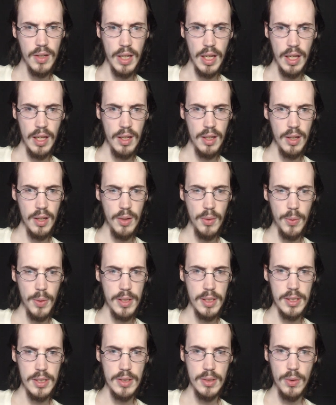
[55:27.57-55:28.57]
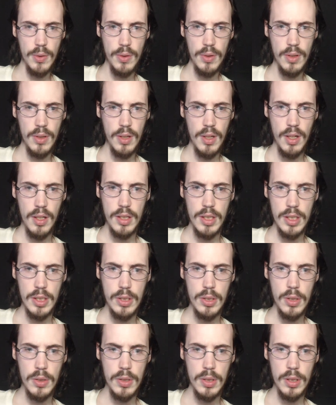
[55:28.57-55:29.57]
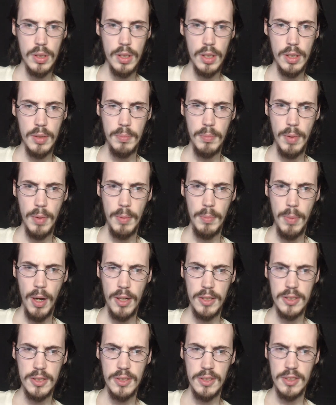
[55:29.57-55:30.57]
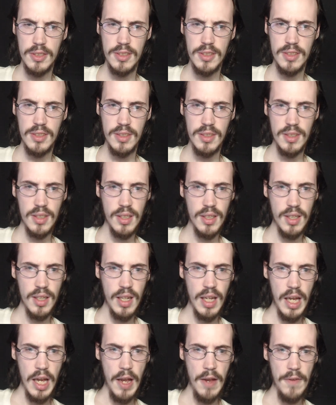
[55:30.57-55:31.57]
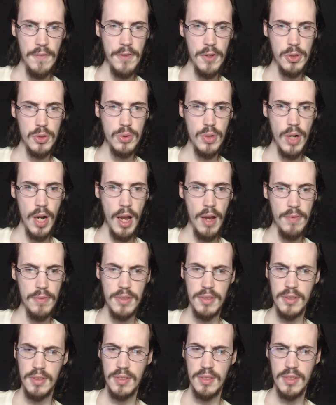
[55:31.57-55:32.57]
Okay, we got the soul. The truth took my boxers. I feel a draft.